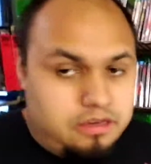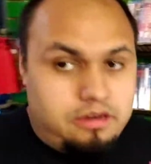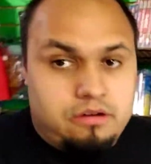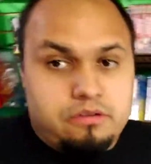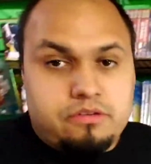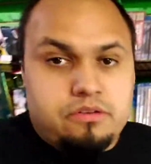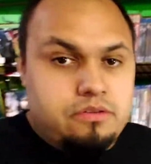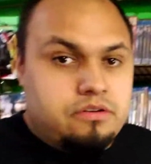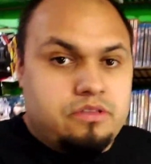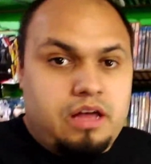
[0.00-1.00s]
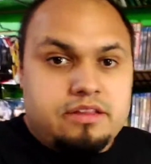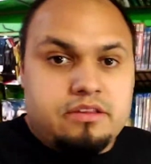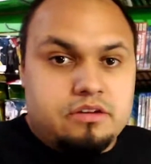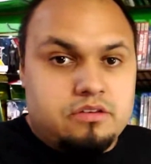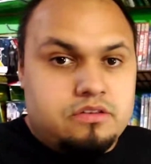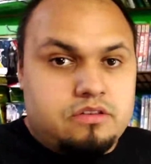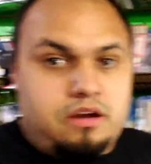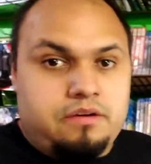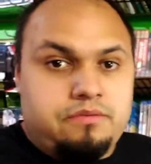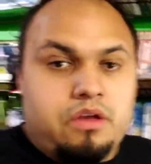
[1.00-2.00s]
here. So there's lots of good
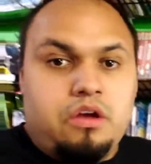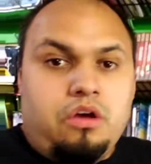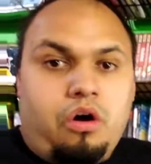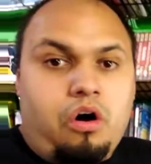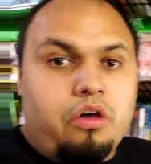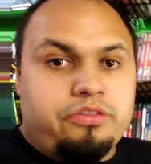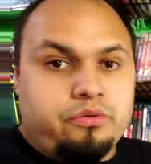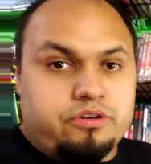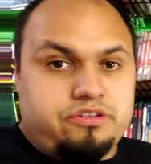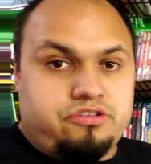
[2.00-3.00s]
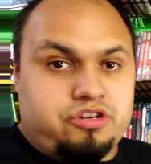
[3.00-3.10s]
stuff, all sorts of